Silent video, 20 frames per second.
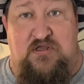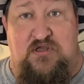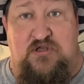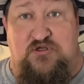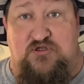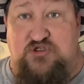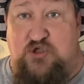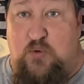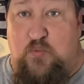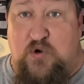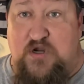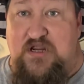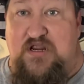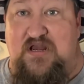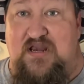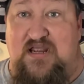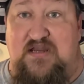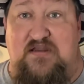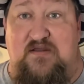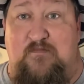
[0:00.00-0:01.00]
So what do you
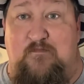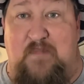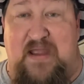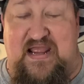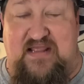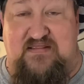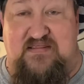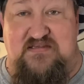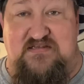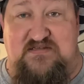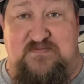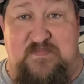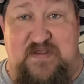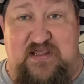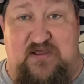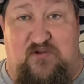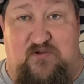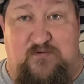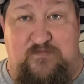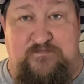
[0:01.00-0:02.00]
need to make this
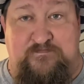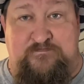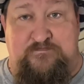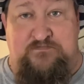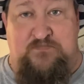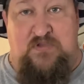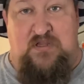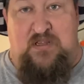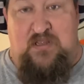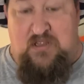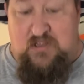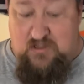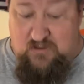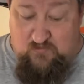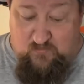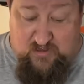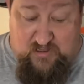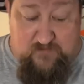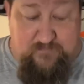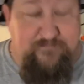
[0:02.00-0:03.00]
meal?
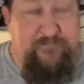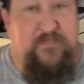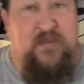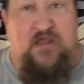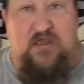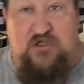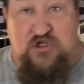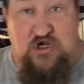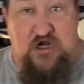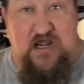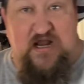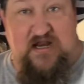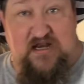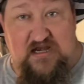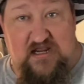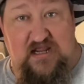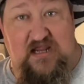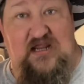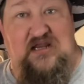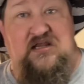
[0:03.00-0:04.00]
Well, you're going to
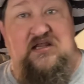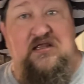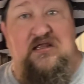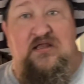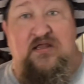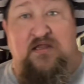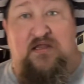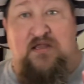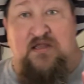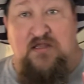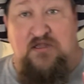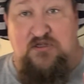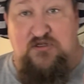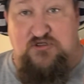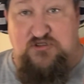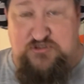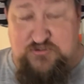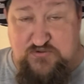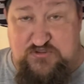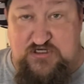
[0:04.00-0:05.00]
need
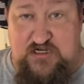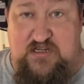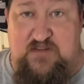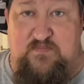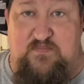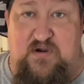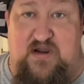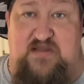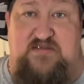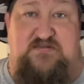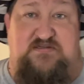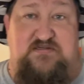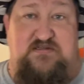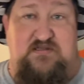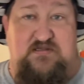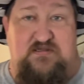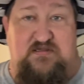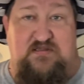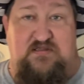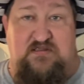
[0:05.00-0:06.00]
2 chicken breasts.
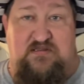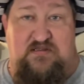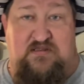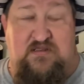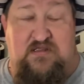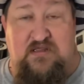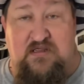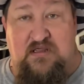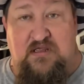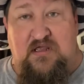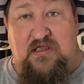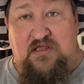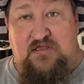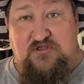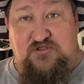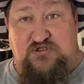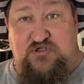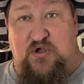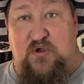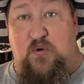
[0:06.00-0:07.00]

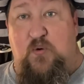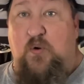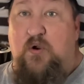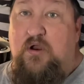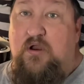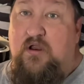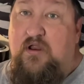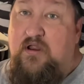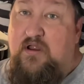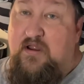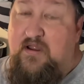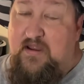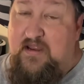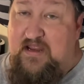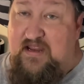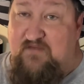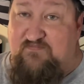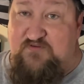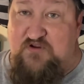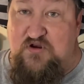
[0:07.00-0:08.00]
So
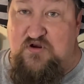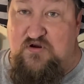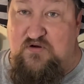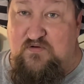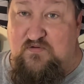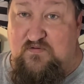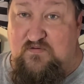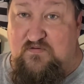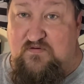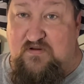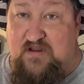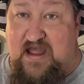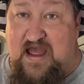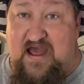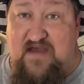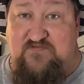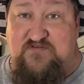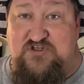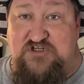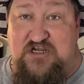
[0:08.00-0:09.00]
if you
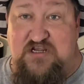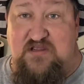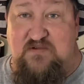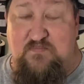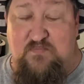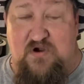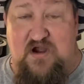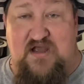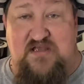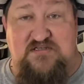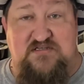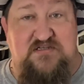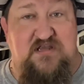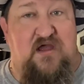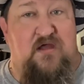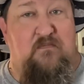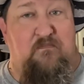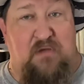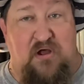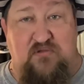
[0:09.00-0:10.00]
have chicken breasts,
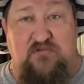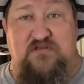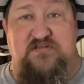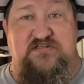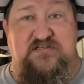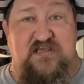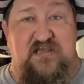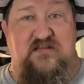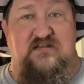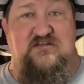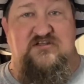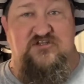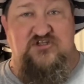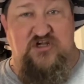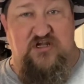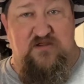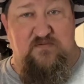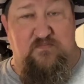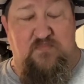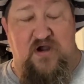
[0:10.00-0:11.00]
boneless, skinless
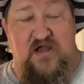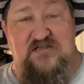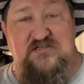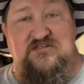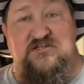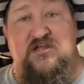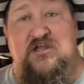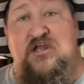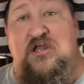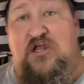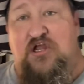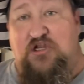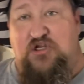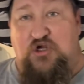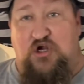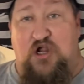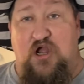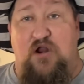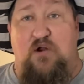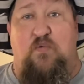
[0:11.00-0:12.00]
chicken breast,
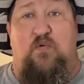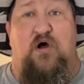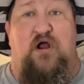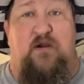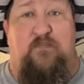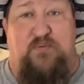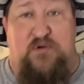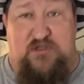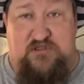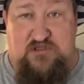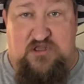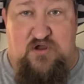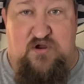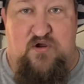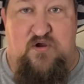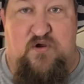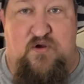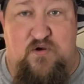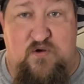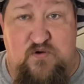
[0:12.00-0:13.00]
you're going to want to put
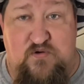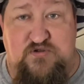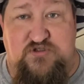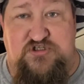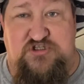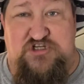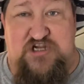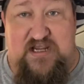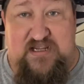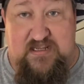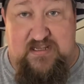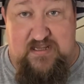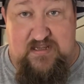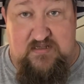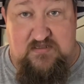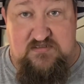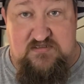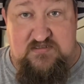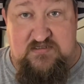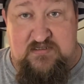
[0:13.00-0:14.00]
those
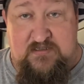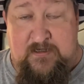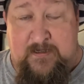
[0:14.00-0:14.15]
chickens